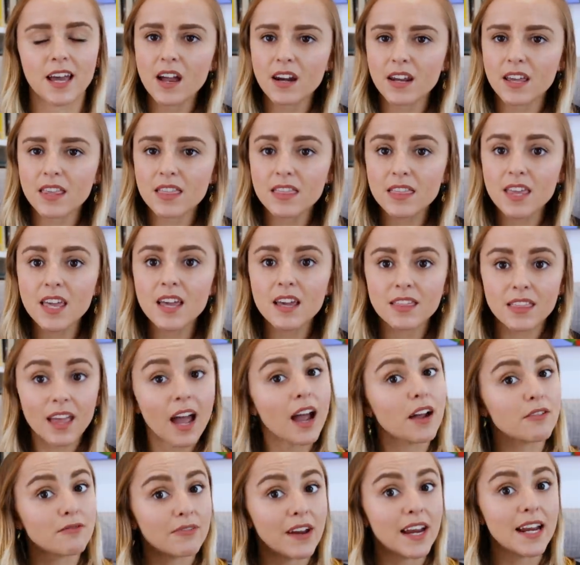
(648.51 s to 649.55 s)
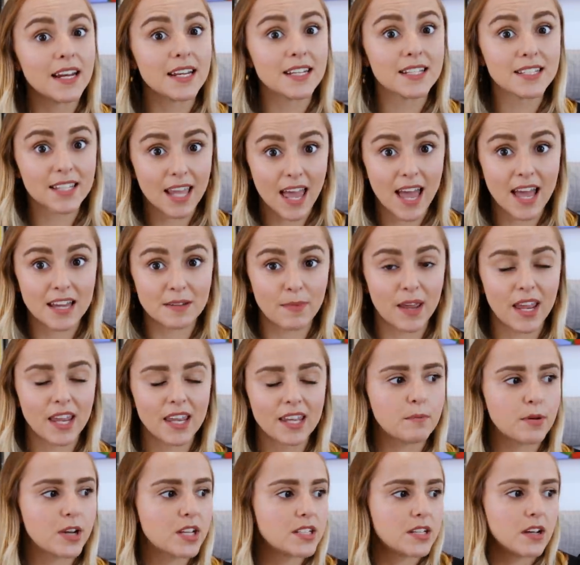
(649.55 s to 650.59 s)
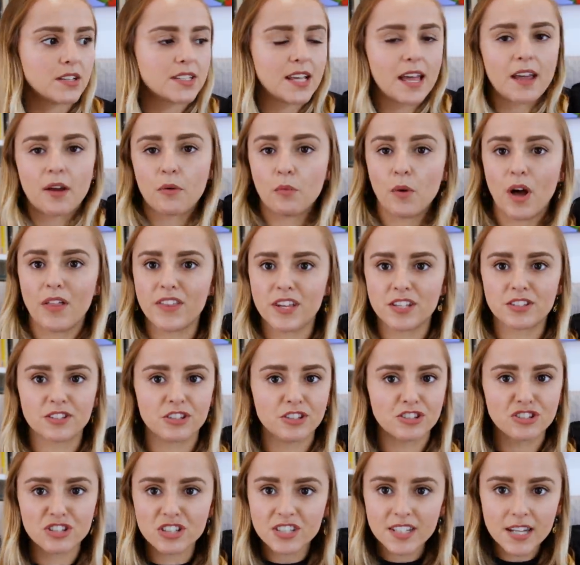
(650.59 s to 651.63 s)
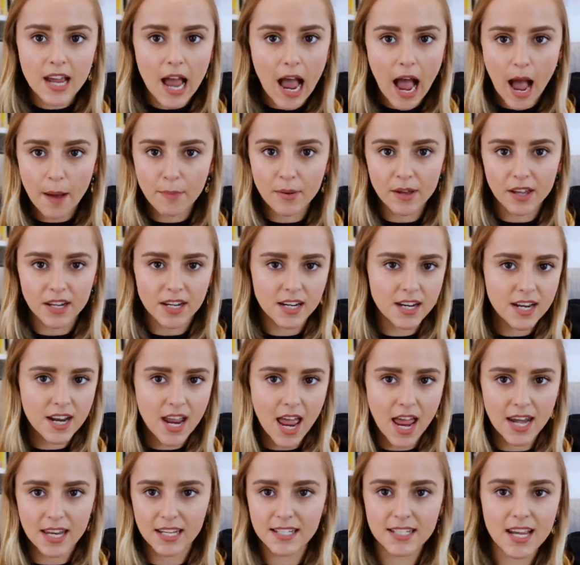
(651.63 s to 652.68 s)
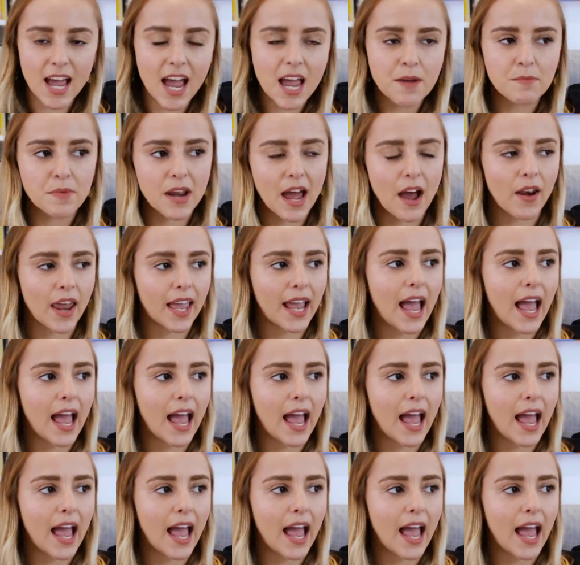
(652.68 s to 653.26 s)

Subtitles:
And I think that really scared me, because I was like, well, this could just happen anytime now.